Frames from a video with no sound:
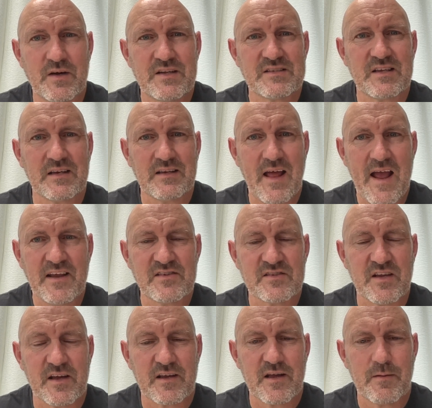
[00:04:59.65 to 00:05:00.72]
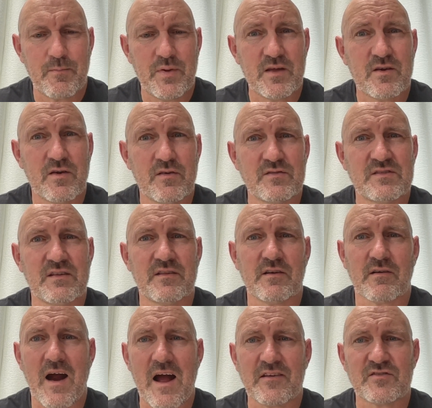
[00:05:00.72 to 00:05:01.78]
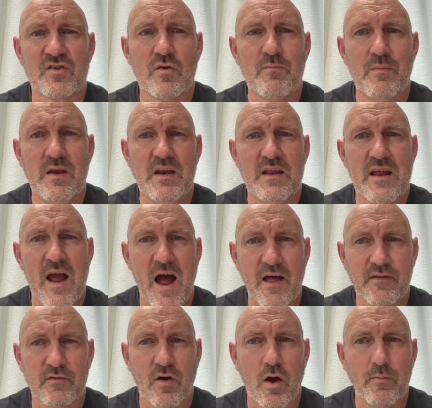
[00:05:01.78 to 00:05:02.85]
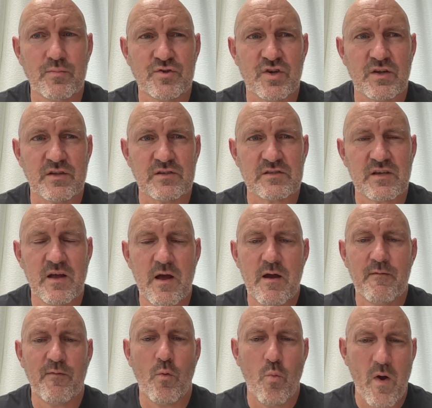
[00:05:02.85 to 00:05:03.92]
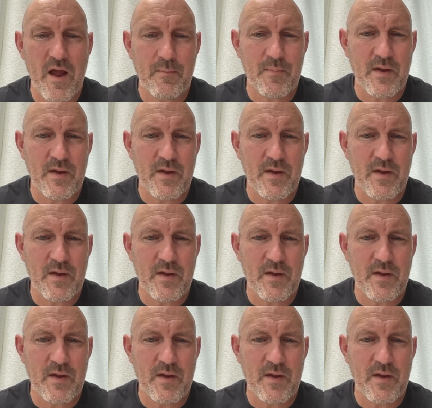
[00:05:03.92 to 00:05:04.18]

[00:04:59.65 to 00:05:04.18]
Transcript: it is elastic because there are so many other options for where